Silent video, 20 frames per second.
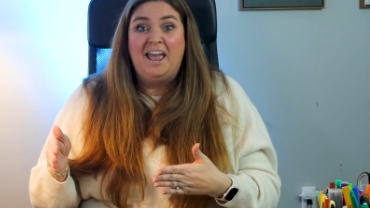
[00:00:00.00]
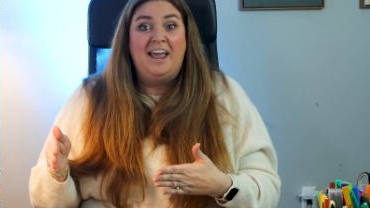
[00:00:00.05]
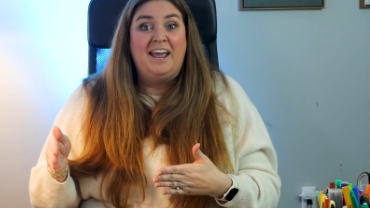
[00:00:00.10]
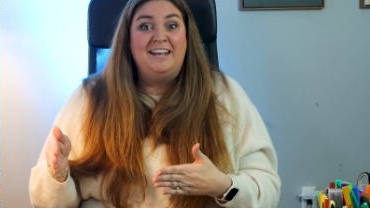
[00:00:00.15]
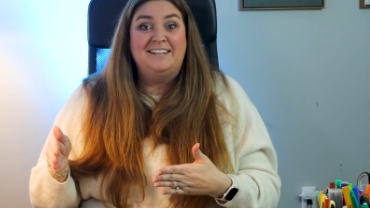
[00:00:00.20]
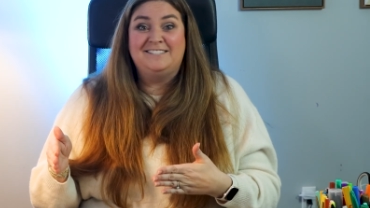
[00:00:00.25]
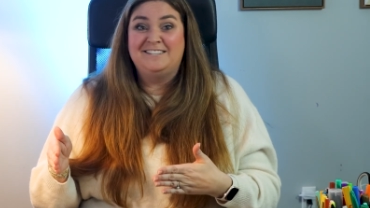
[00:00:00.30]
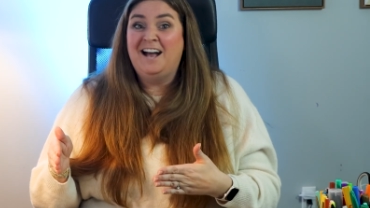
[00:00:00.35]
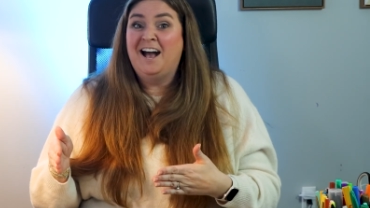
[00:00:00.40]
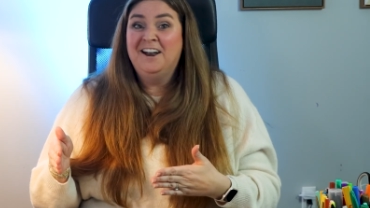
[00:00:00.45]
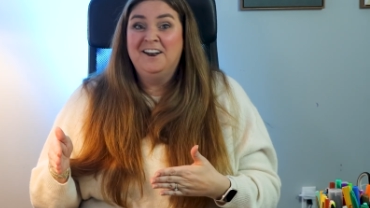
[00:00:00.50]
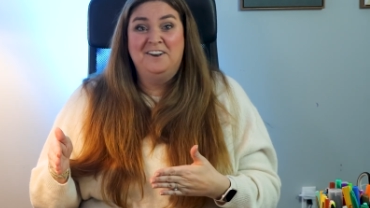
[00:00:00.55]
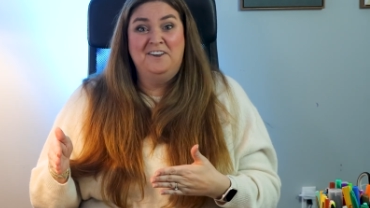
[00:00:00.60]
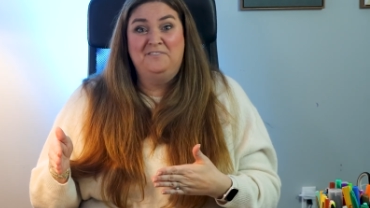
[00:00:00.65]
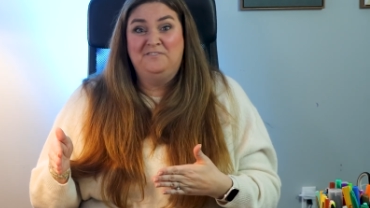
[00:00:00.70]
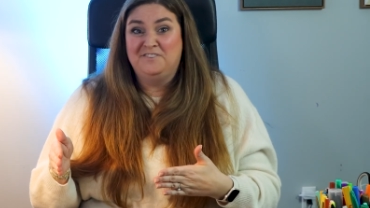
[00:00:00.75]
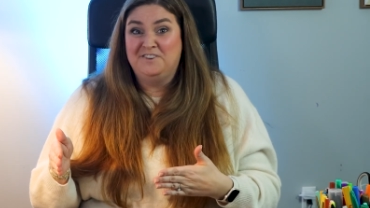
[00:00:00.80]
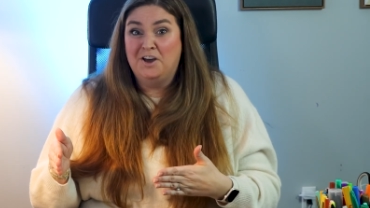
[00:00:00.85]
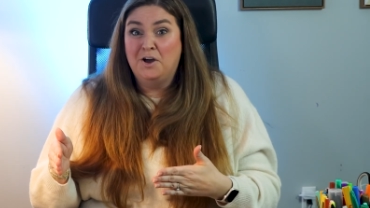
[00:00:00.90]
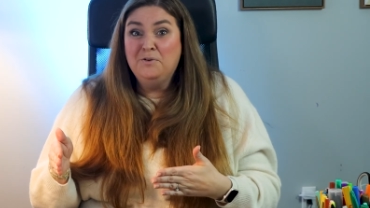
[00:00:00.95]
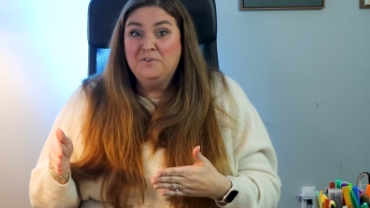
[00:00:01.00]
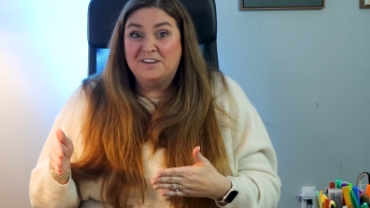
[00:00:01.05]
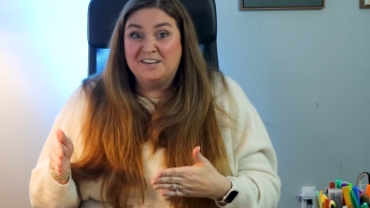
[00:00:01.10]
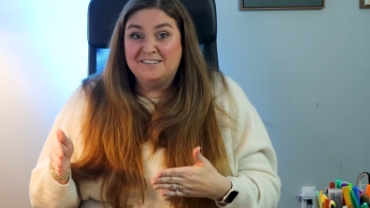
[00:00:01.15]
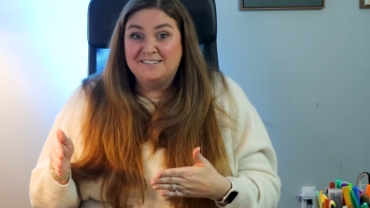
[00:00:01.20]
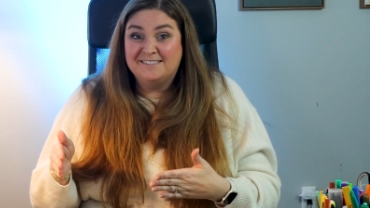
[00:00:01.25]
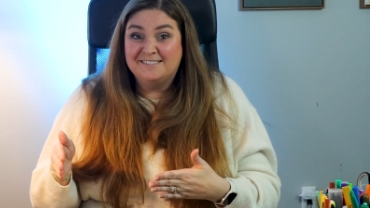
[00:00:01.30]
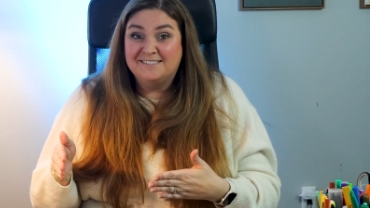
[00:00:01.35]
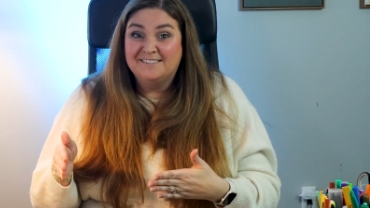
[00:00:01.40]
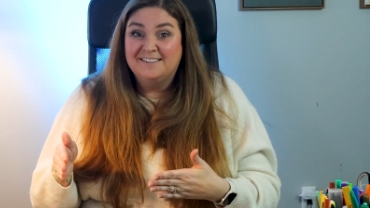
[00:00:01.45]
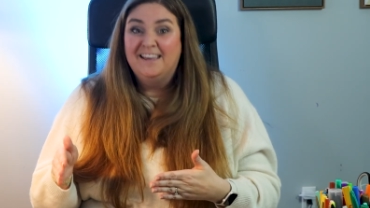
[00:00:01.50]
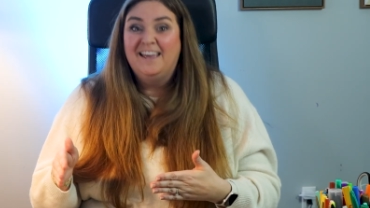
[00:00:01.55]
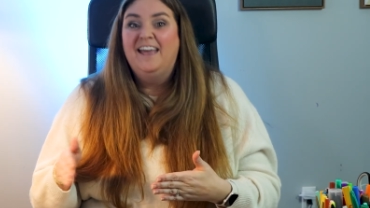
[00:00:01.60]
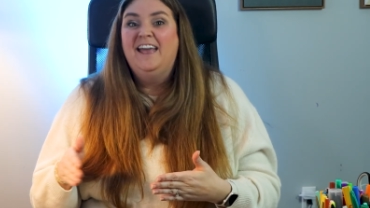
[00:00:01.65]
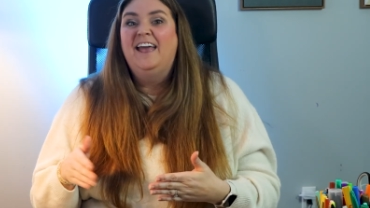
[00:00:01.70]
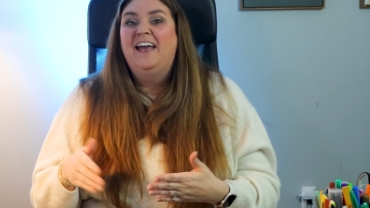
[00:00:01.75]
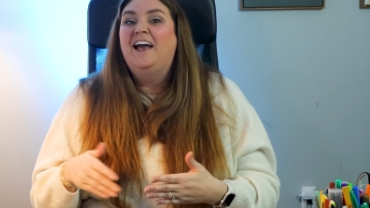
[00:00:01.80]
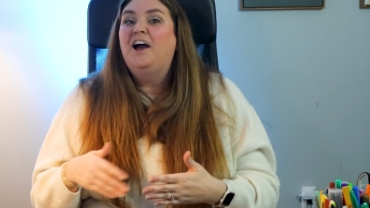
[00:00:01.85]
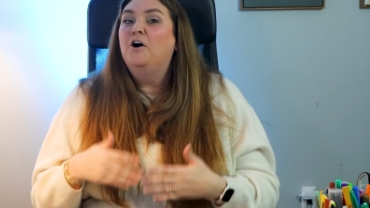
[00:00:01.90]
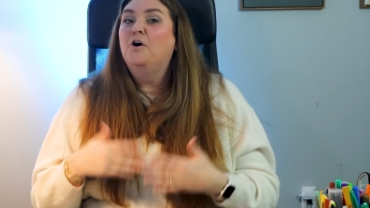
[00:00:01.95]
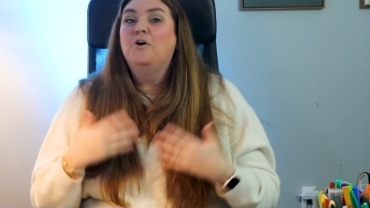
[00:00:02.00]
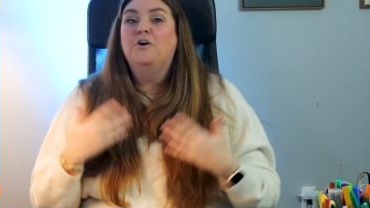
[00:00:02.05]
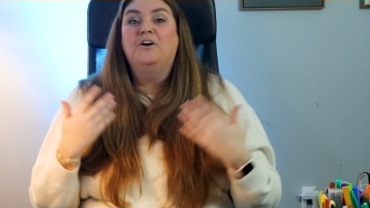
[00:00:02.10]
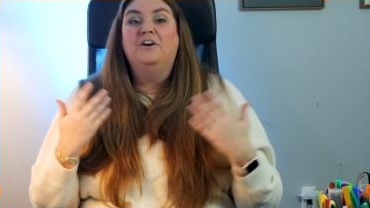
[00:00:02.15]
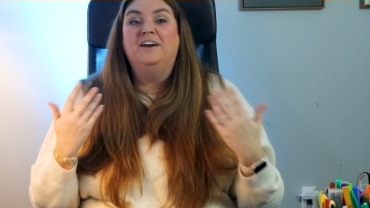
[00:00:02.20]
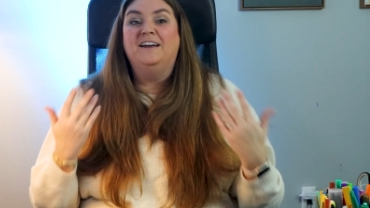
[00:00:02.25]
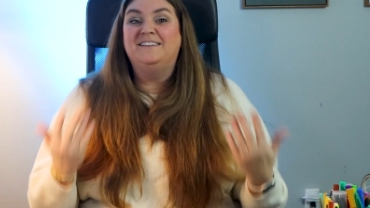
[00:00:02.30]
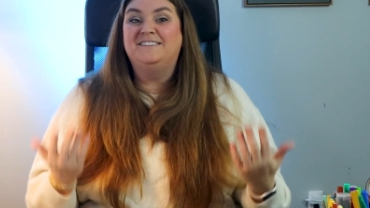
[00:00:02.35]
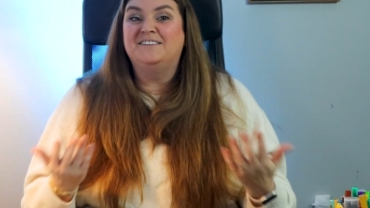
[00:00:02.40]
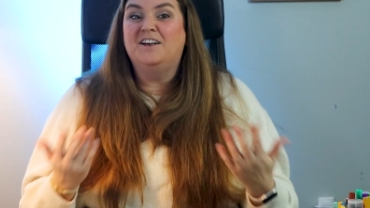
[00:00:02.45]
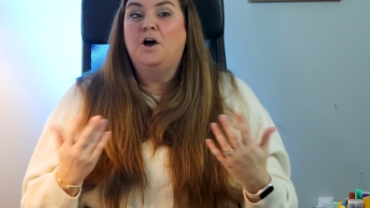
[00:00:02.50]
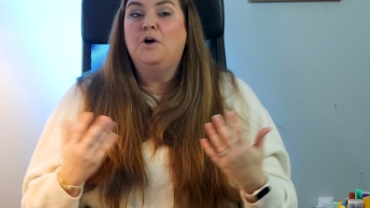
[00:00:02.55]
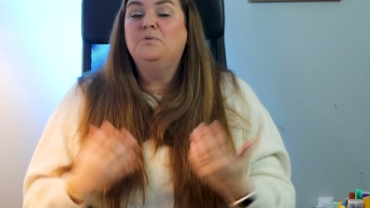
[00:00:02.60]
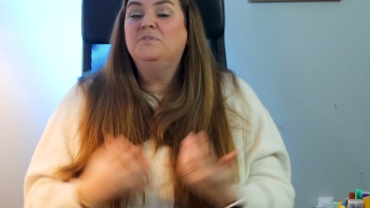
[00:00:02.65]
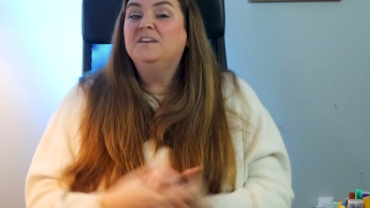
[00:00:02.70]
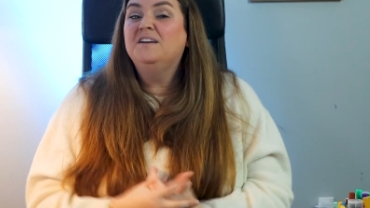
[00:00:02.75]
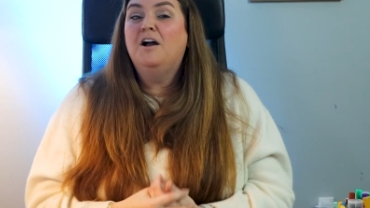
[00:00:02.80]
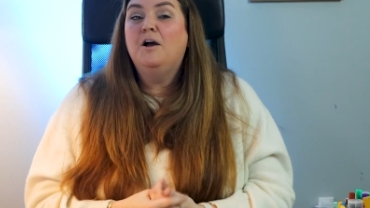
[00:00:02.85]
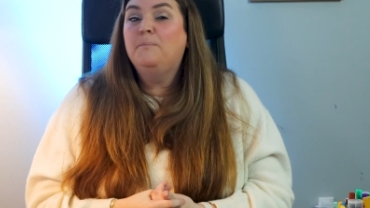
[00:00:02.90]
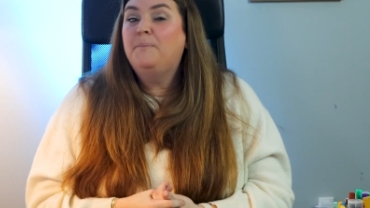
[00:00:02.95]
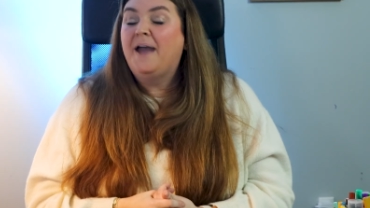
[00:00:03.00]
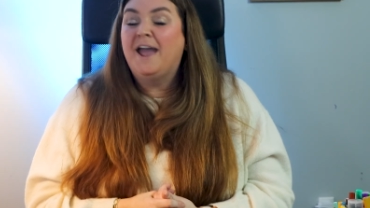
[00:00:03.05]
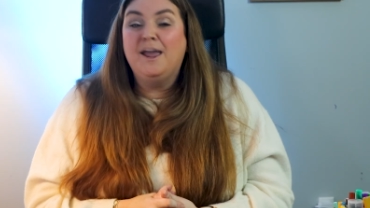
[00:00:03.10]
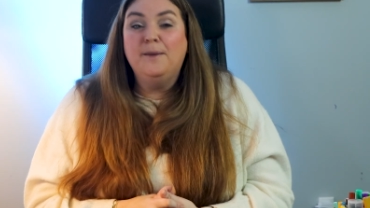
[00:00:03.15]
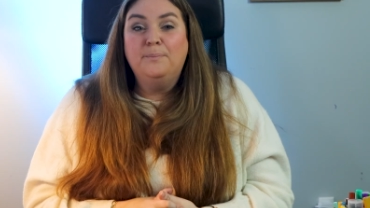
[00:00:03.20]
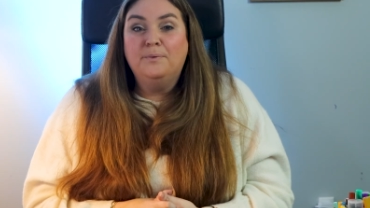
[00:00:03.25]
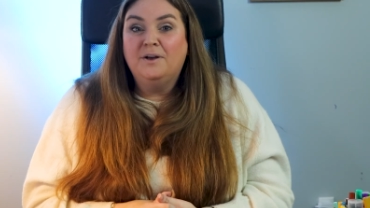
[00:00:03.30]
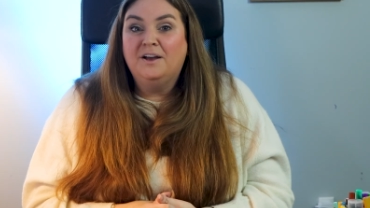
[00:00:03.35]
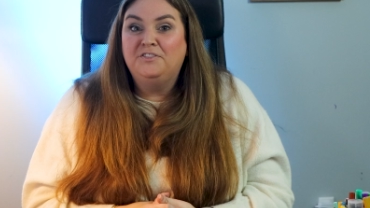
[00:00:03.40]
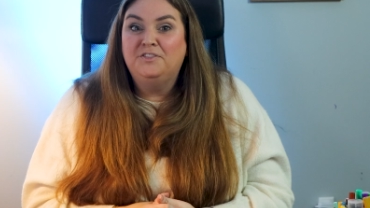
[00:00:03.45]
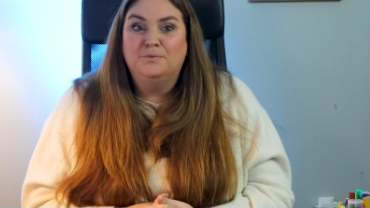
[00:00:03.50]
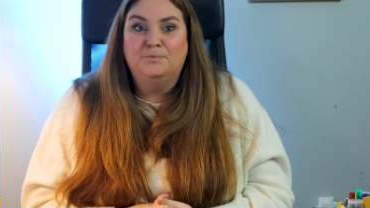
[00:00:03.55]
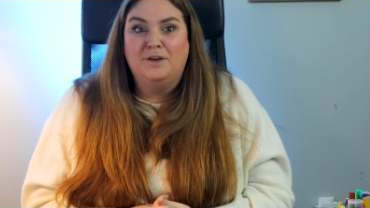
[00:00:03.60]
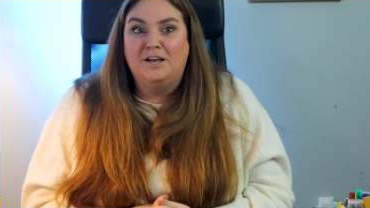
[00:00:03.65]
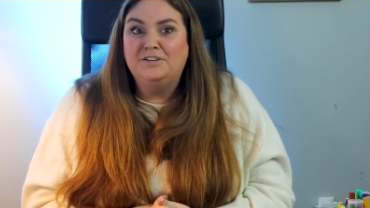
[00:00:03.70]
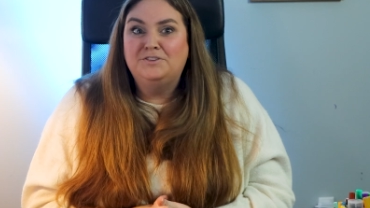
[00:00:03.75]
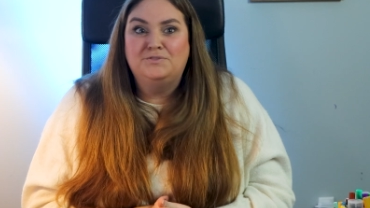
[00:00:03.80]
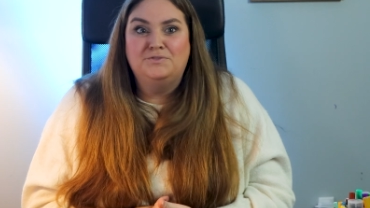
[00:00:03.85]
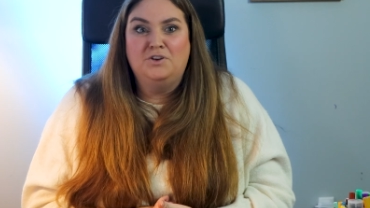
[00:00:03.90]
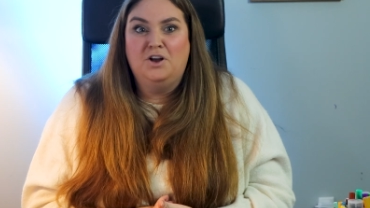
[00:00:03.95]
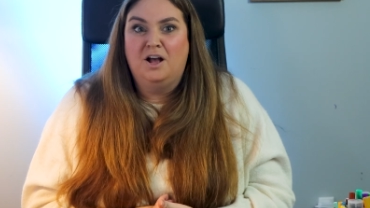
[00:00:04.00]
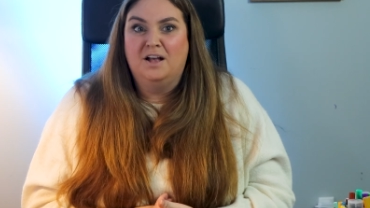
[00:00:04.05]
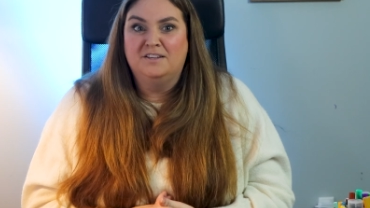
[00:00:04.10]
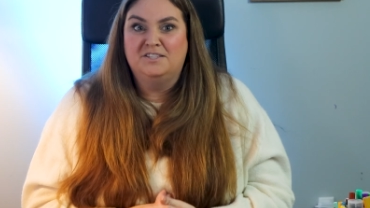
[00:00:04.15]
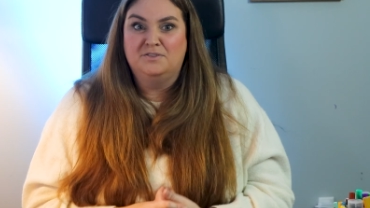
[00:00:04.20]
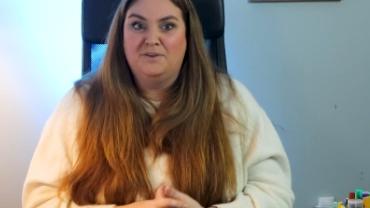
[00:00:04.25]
It's not enough notice. Or it's only on paper at the restaurant,